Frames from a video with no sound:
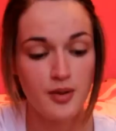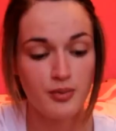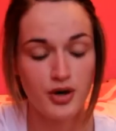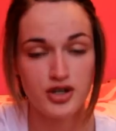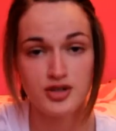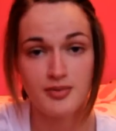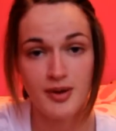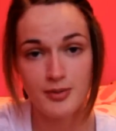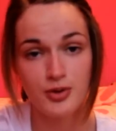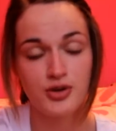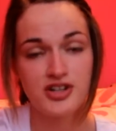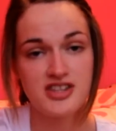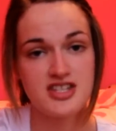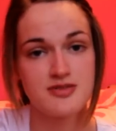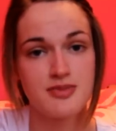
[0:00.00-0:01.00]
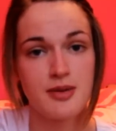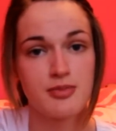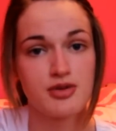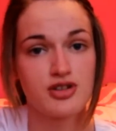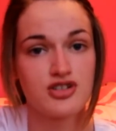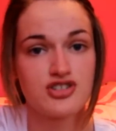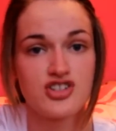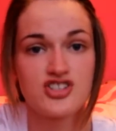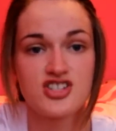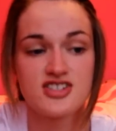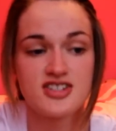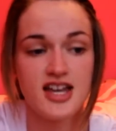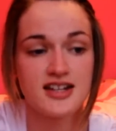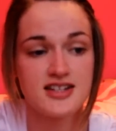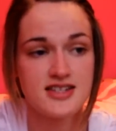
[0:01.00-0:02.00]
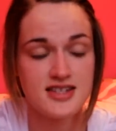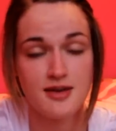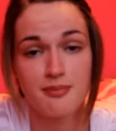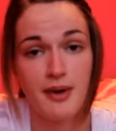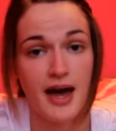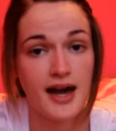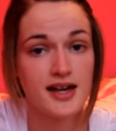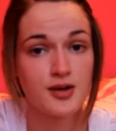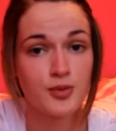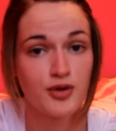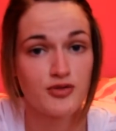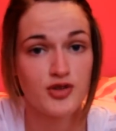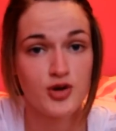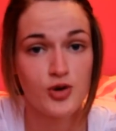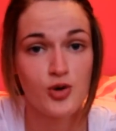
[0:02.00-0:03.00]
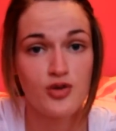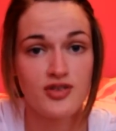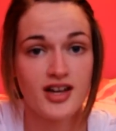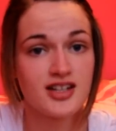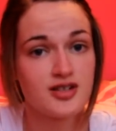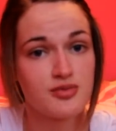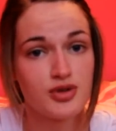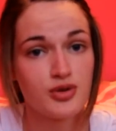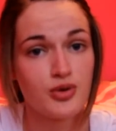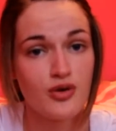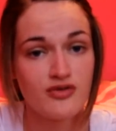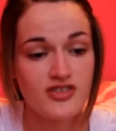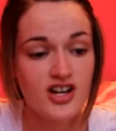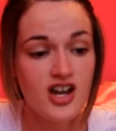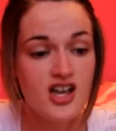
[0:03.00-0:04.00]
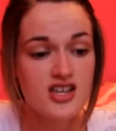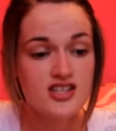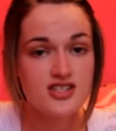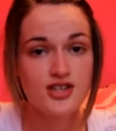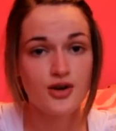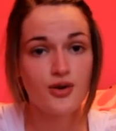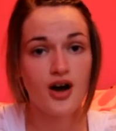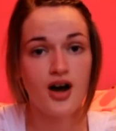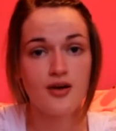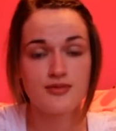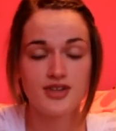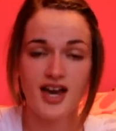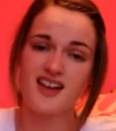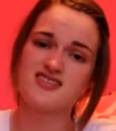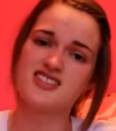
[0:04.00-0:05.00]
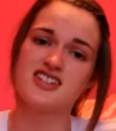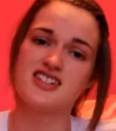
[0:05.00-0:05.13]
but you may be one of these people who just decide to sit back and wait for the whole thing to blow over. So um, you have to